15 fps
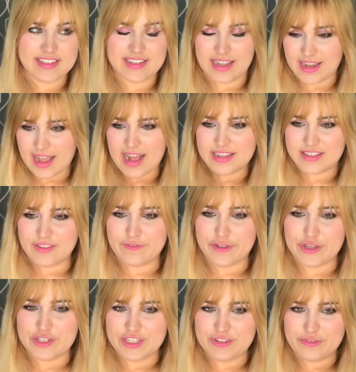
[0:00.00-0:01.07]
Like as the
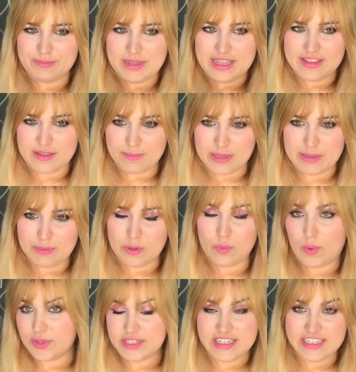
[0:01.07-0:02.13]
version of me that people
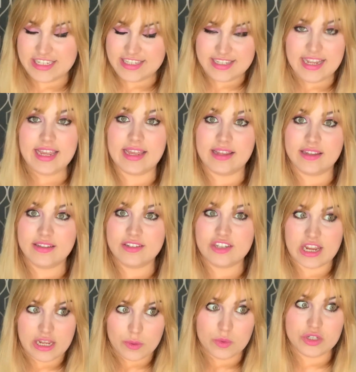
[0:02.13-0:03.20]
wanted to see.
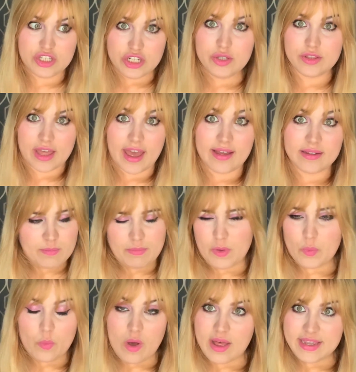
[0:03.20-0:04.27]
Jake would do that. But
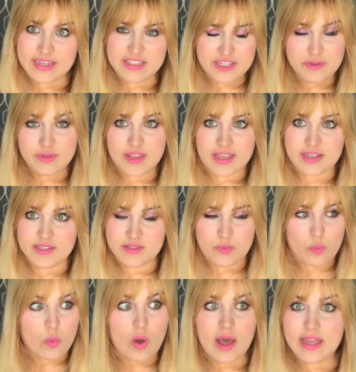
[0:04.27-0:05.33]
why do this?
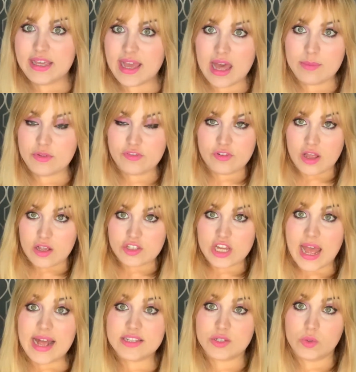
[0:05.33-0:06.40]
Why camouflage
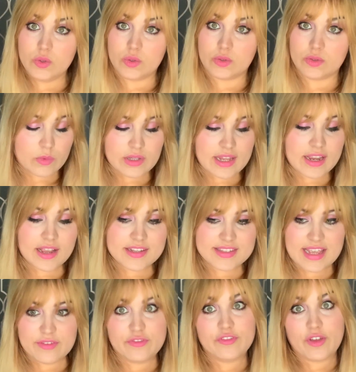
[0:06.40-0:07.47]
at all? Well, like I
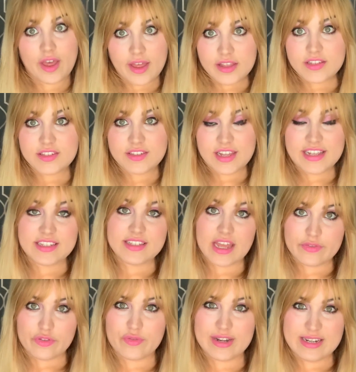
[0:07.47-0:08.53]
said, for us, it's
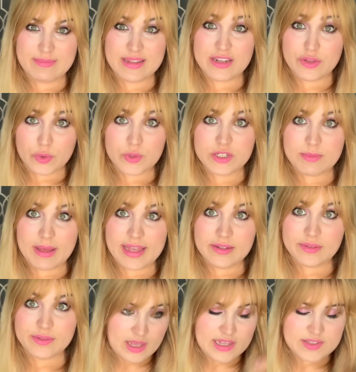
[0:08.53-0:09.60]
never really been thought about.
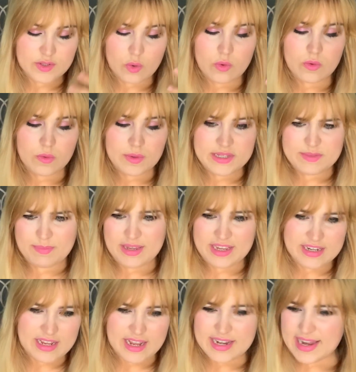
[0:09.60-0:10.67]
It's always been
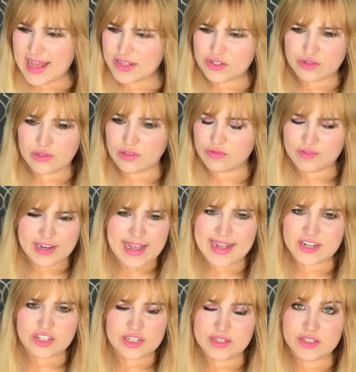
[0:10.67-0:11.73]
a natural
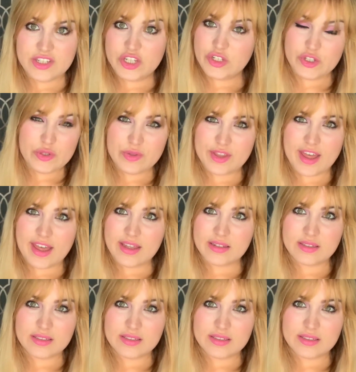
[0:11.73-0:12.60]
reaction to do that.